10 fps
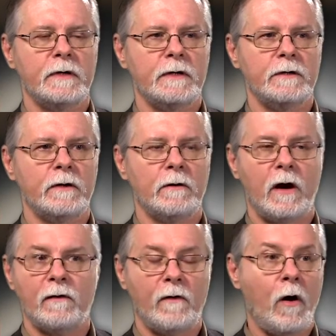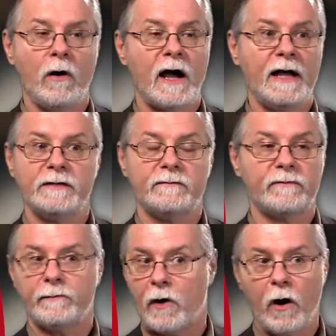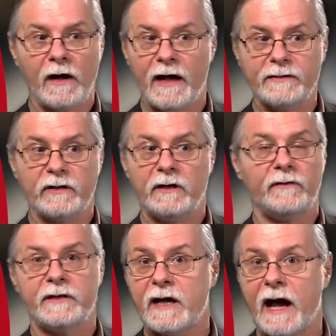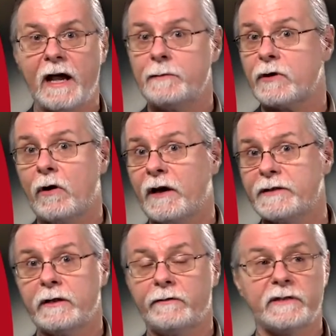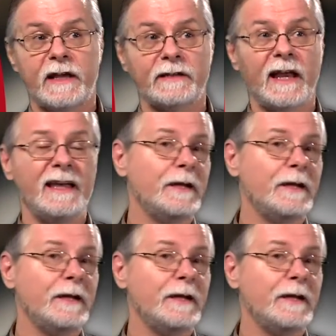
from all kinds of different times, all kinds of different styles,